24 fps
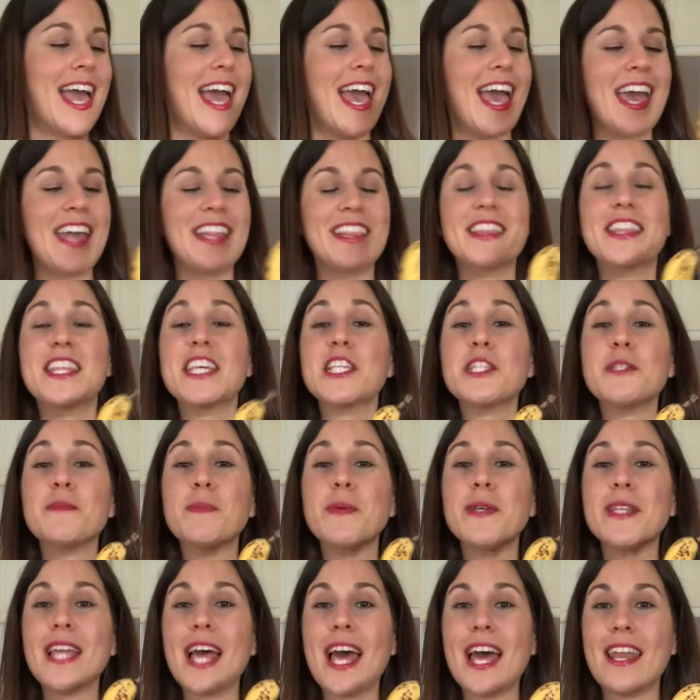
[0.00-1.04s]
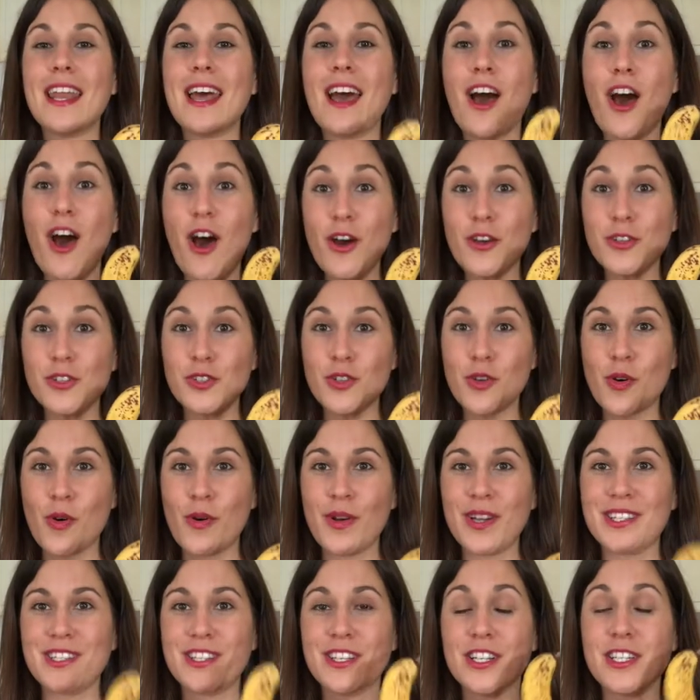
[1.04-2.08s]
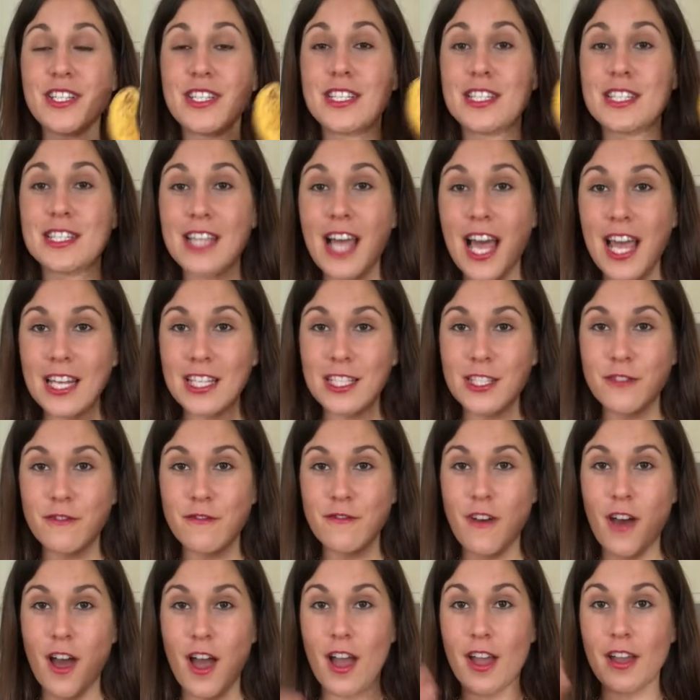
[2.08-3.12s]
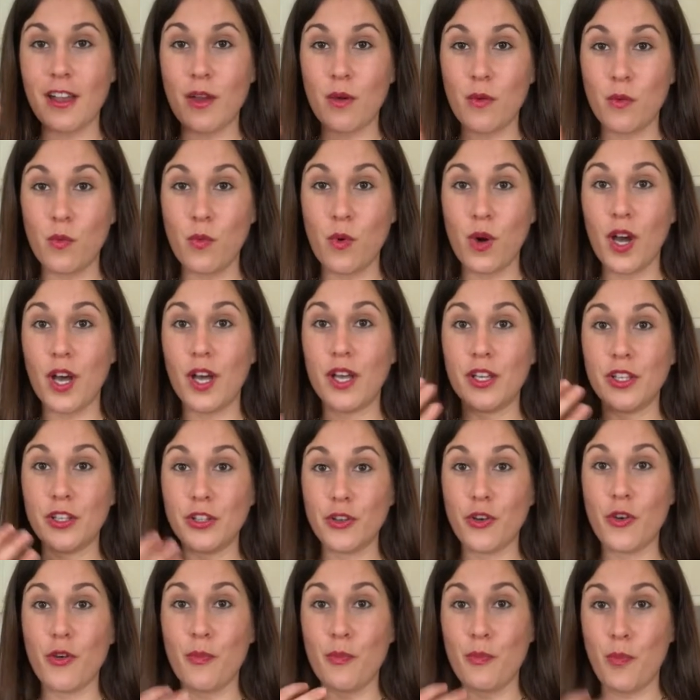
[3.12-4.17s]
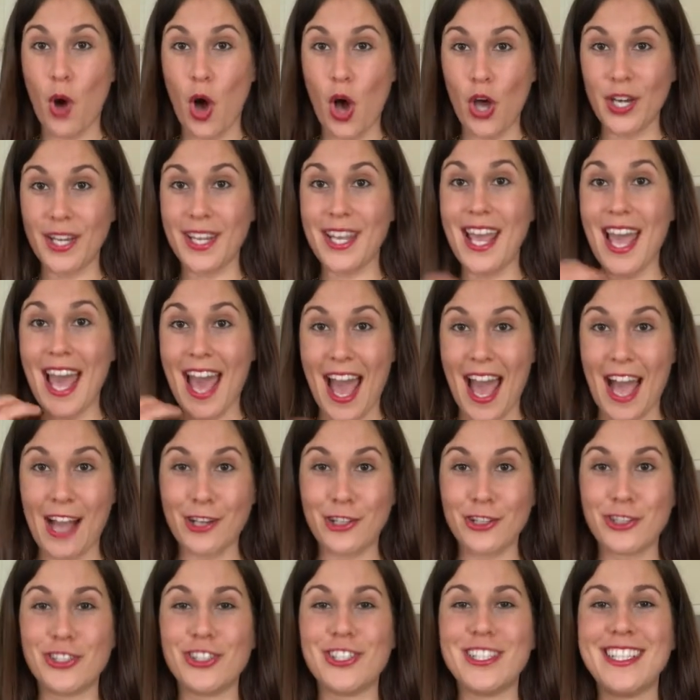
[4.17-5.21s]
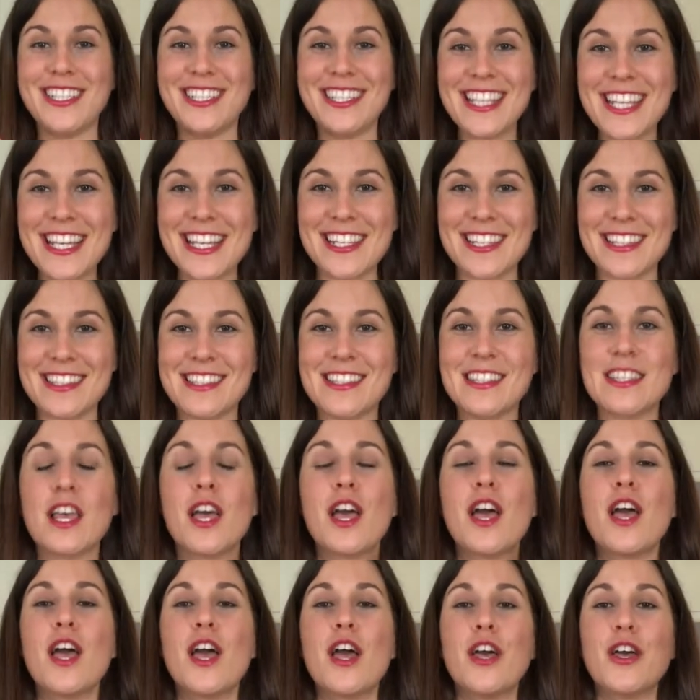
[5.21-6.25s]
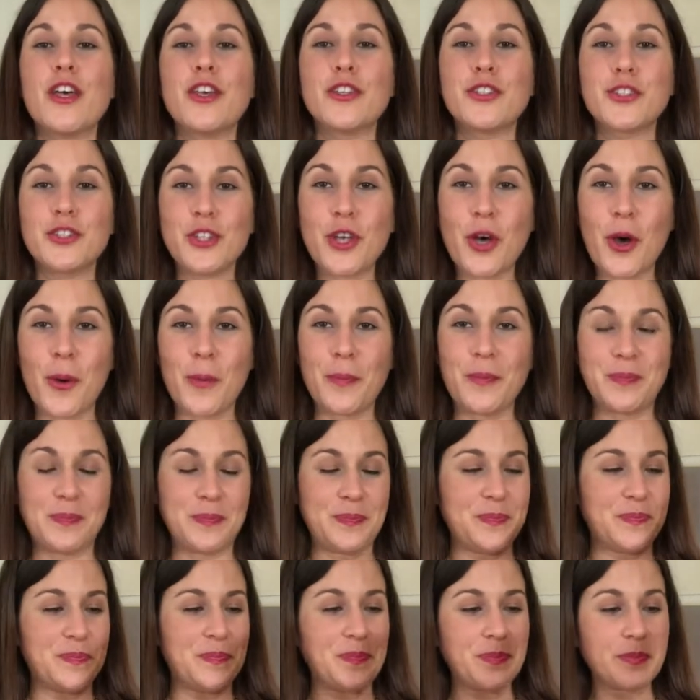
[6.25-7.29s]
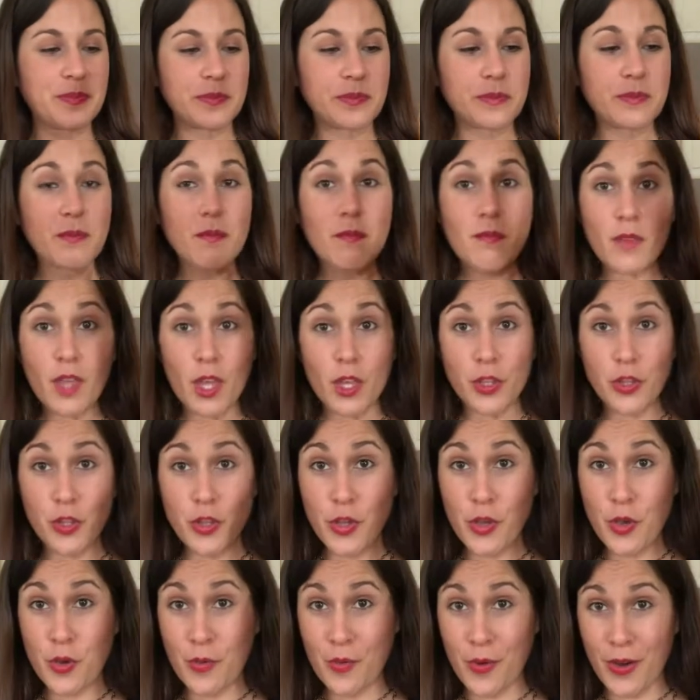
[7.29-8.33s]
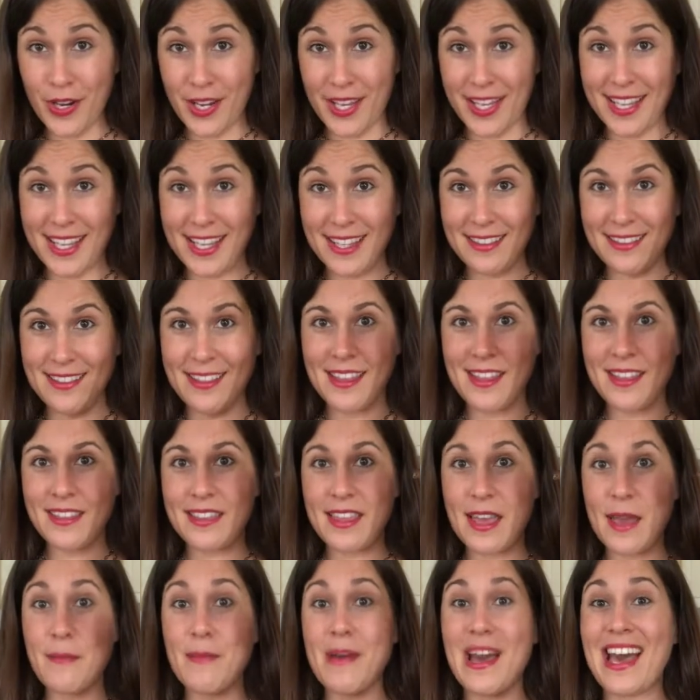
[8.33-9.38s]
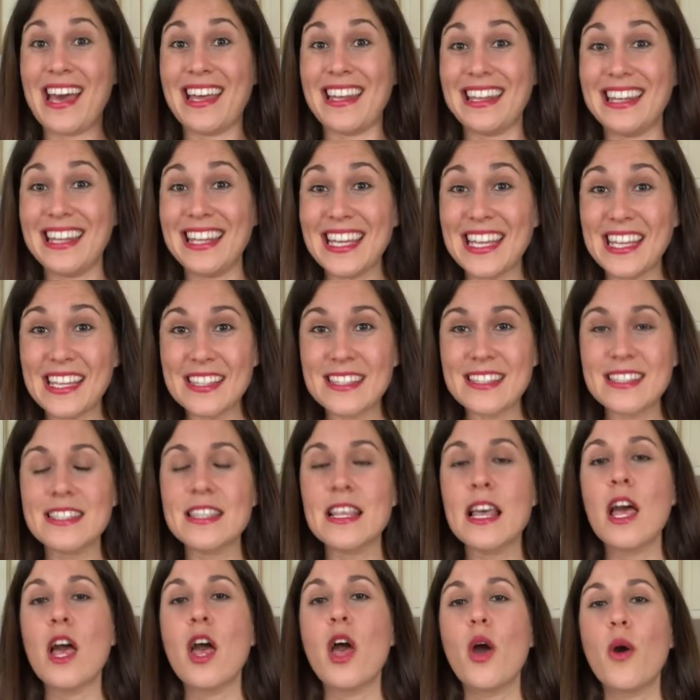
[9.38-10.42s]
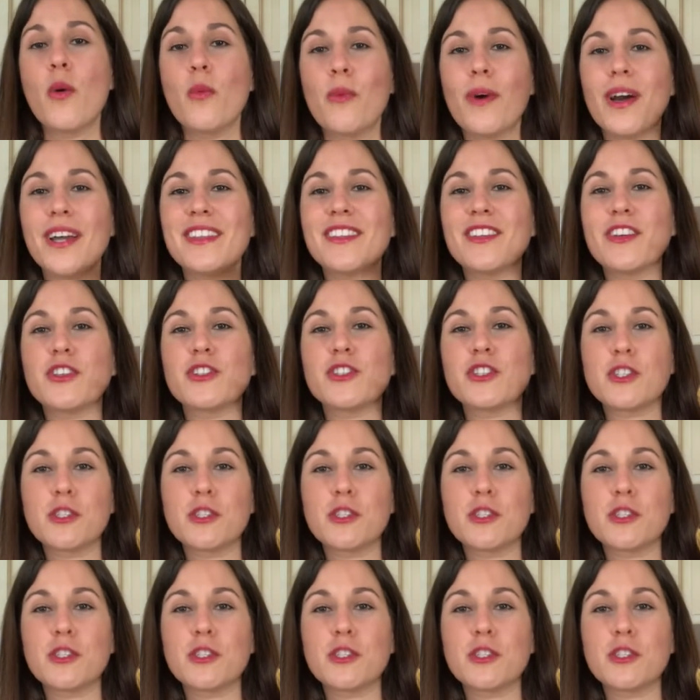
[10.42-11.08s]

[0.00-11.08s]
And this banana also is going to satisfy what your body actually needs. So you want to eat them at least when they're